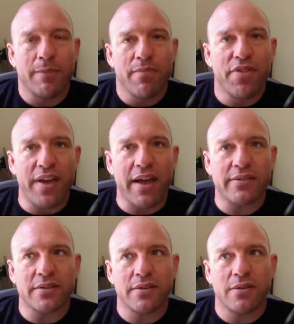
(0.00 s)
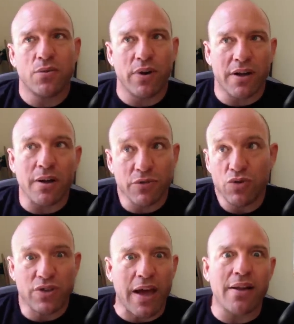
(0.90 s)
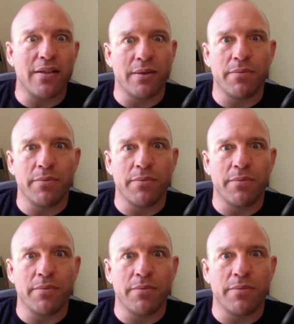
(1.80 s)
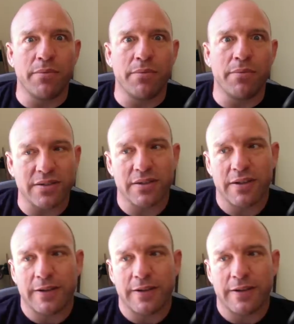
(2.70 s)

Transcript: that when it comes to title eliminators and title fights,